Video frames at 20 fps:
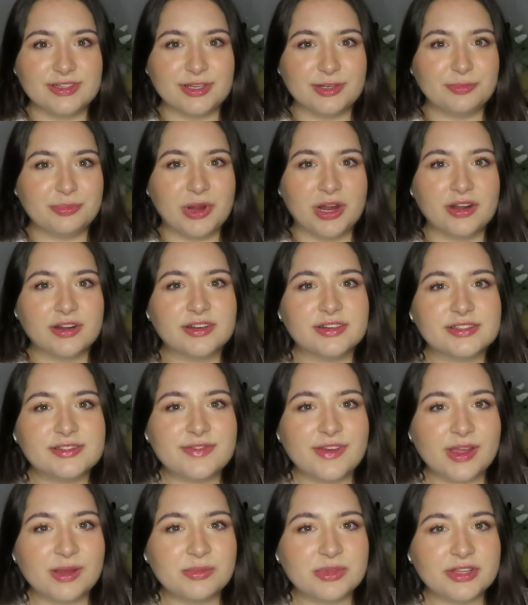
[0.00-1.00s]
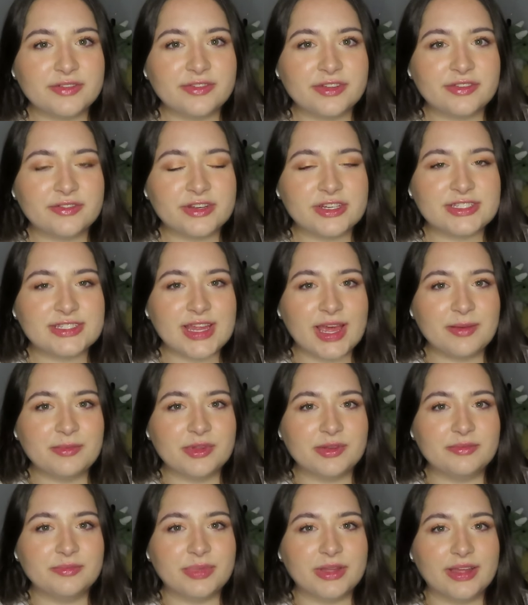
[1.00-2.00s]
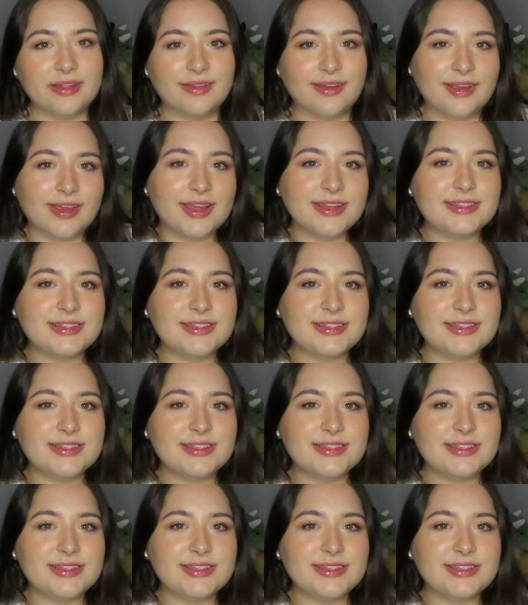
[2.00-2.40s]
your partner's family for the first time and being like,